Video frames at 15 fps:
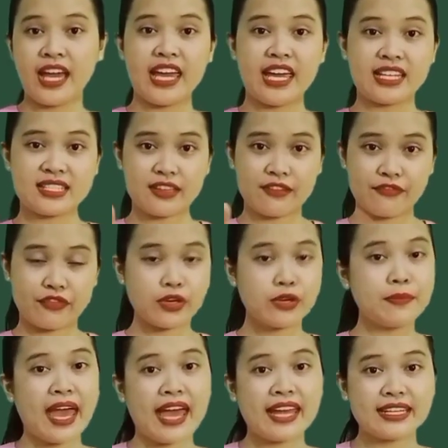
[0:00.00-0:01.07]
It's a verb
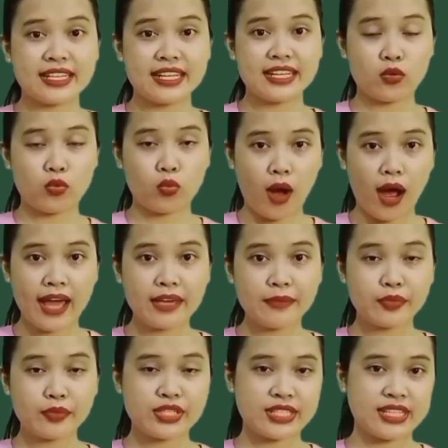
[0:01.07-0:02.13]
ending in y
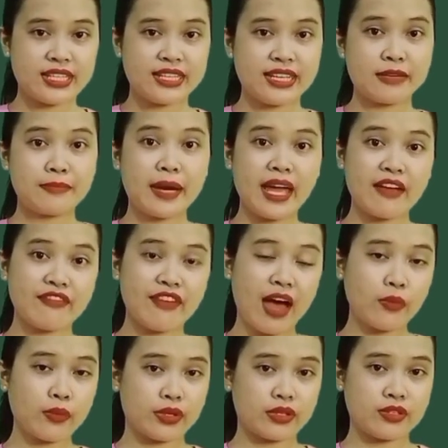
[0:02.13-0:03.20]
preceded by a
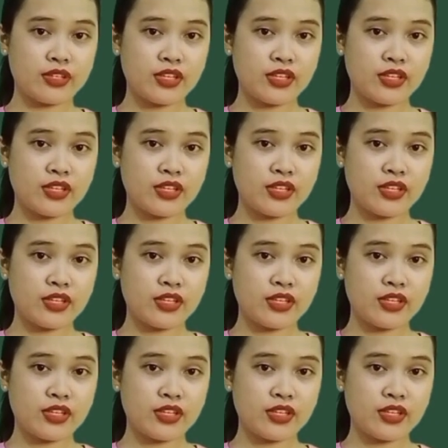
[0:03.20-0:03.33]
vowel.